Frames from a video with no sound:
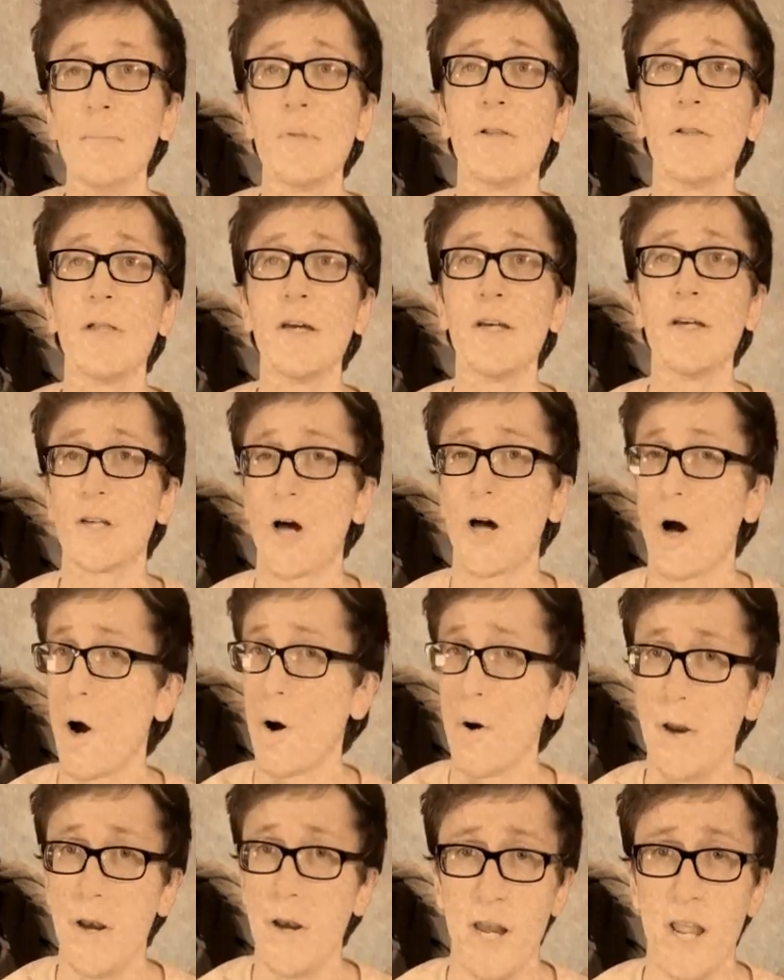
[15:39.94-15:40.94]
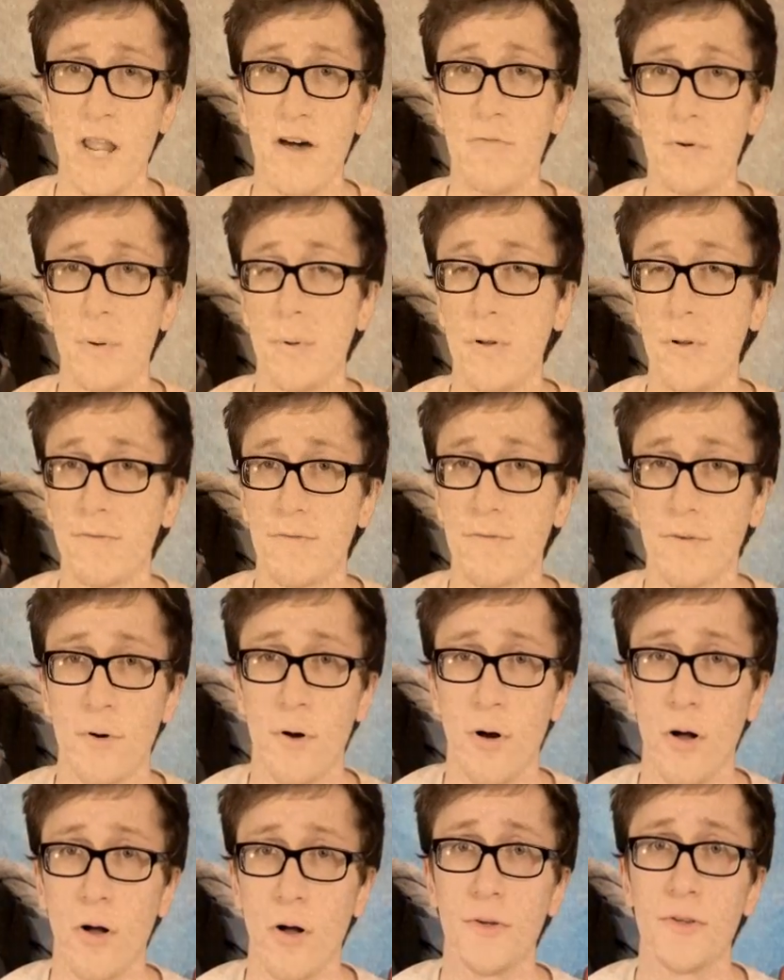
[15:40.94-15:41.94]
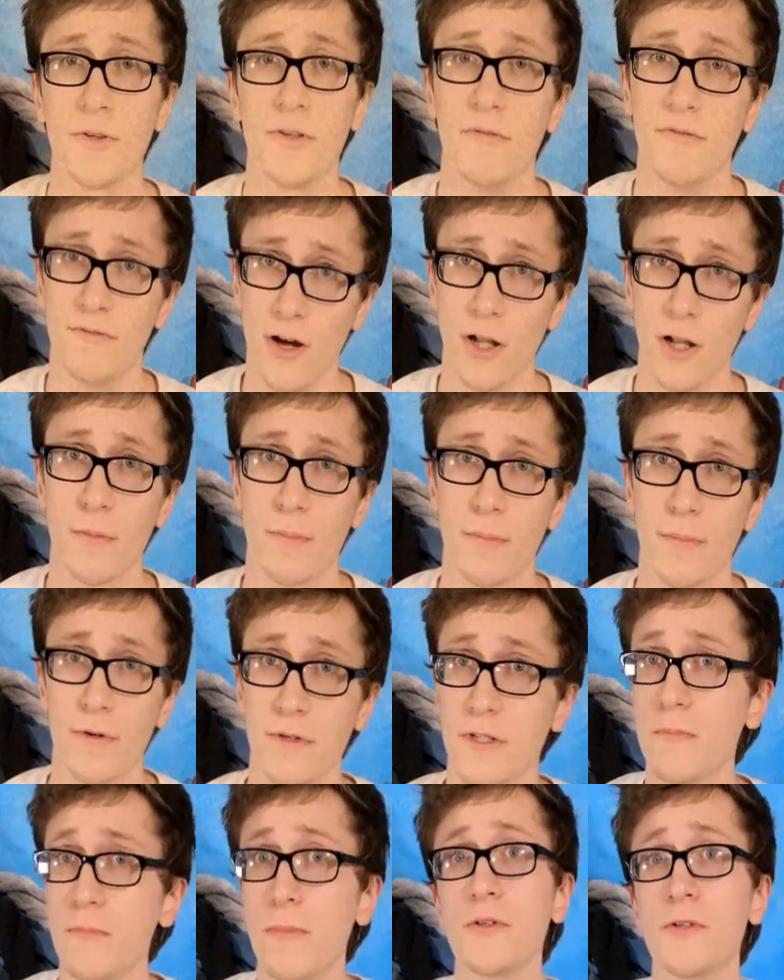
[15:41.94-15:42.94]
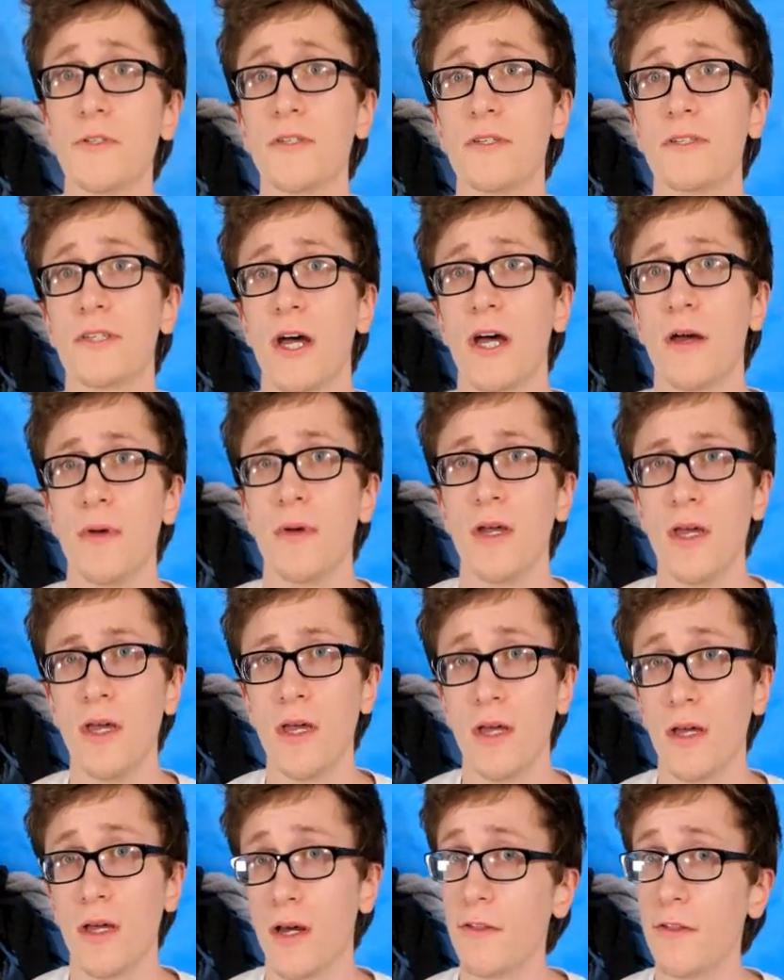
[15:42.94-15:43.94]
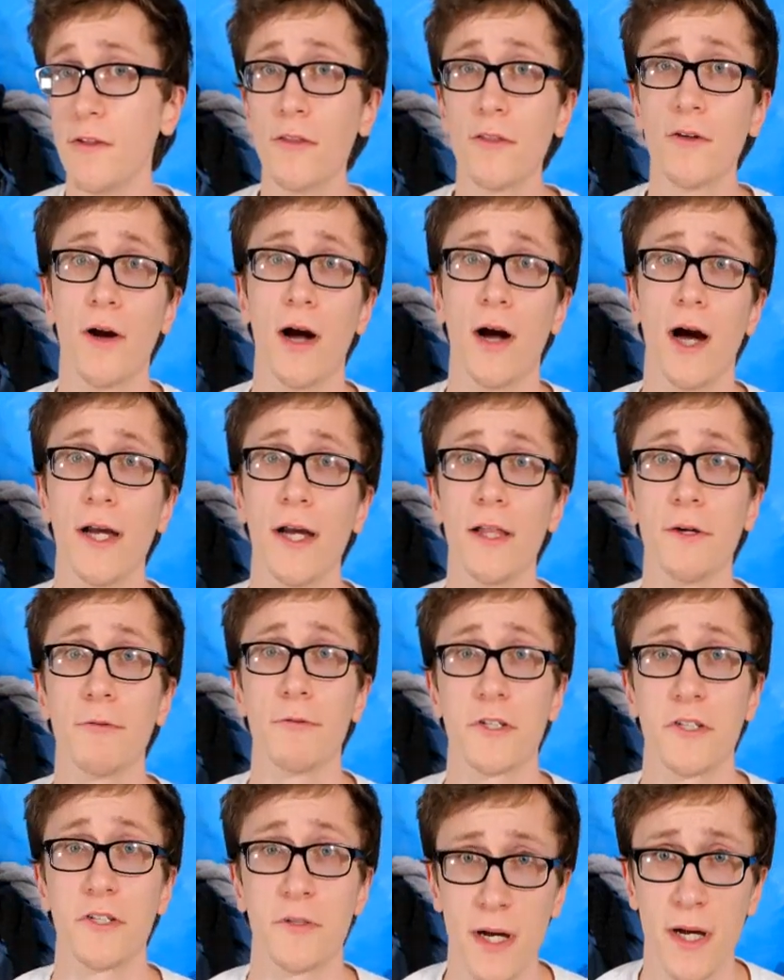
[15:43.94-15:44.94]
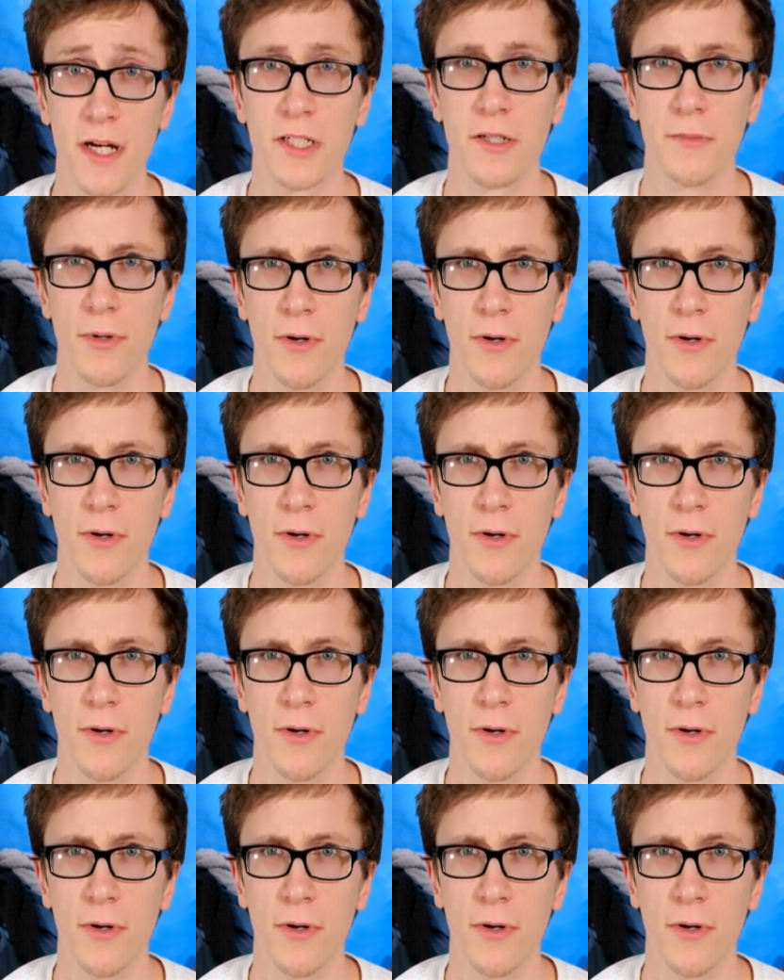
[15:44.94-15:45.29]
delays are inevitable for all developers, and most of the time, I think they're highly respectable.